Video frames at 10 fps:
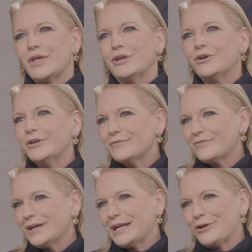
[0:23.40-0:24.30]
they couldn't
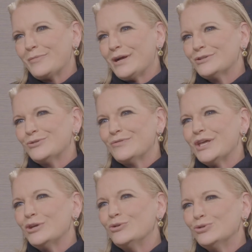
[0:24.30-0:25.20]
find out about you if they
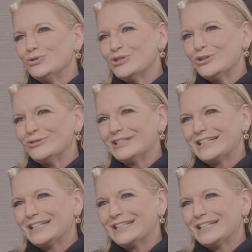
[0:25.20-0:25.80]
Googled you?